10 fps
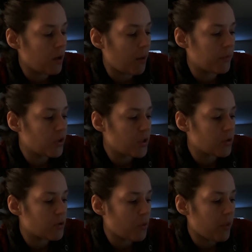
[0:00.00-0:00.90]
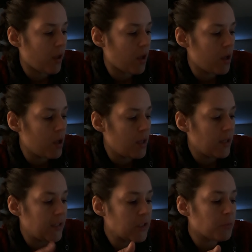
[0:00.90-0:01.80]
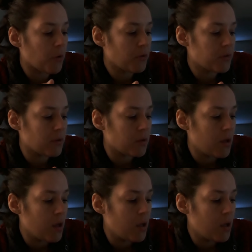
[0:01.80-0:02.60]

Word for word: I'm going to change it so that each person